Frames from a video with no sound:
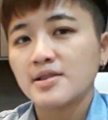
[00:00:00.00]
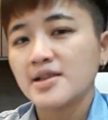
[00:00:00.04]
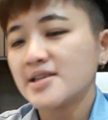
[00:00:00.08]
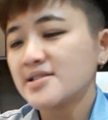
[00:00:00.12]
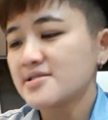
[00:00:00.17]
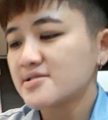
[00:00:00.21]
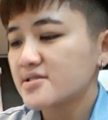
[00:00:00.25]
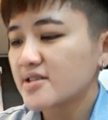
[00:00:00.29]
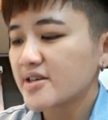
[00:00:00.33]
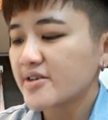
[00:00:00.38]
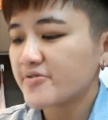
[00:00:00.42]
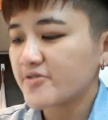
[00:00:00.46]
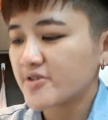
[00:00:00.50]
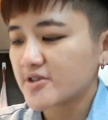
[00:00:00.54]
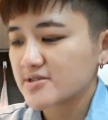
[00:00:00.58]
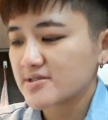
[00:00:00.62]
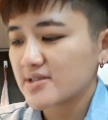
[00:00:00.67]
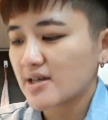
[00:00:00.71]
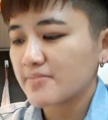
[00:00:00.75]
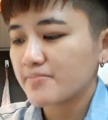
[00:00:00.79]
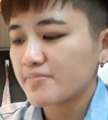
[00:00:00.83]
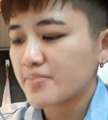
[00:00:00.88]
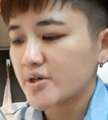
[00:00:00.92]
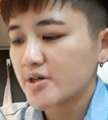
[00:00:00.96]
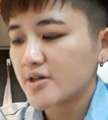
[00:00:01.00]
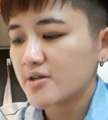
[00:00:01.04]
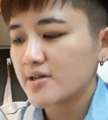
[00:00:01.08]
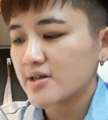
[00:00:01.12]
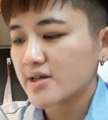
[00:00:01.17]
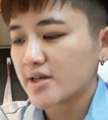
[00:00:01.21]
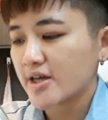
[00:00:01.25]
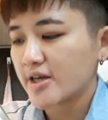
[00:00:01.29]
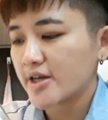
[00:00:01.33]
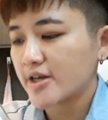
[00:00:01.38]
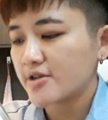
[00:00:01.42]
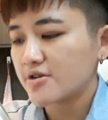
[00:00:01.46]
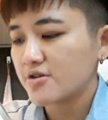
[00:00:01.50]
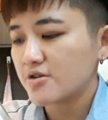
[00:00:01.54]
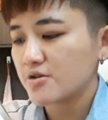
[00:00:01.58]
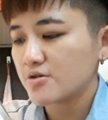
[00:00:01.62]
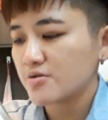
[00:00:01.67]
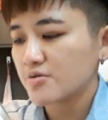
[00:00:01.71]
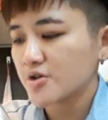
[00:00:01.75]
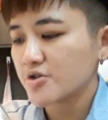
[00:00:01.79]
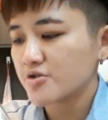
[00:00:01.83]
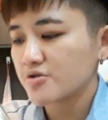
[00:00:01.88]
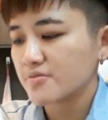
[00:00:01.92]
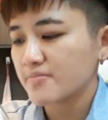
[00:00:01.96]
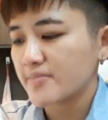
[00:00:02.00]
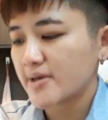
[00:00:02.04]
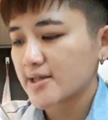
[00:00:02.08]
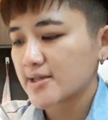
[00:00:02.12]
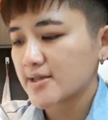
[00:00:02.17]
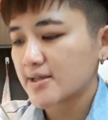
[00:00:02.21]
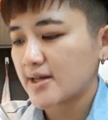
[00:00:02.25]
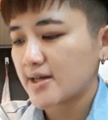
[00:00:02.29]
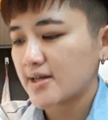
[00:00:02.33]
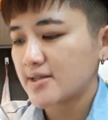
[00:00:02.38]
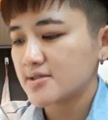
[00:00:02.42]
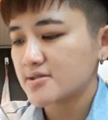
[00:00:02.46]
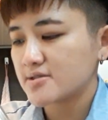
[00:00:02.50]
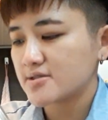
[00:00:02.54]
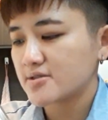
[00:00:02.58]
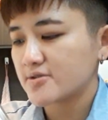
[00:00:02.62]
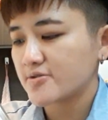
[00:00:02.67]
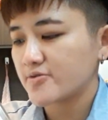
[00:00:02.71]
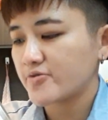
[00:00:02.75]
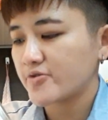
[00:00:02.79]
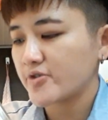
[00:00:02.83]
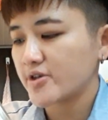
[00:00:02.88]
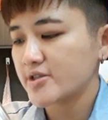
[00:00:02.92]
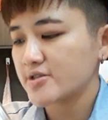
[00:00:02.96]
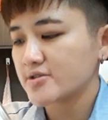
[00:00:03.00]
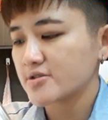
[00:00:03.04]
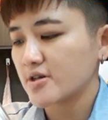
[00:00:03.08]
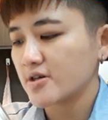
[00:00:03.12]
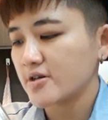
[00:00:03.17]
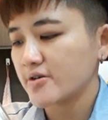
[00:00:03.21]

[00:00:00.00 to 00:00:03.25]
Let's say, for example, again, you want to backtest 1st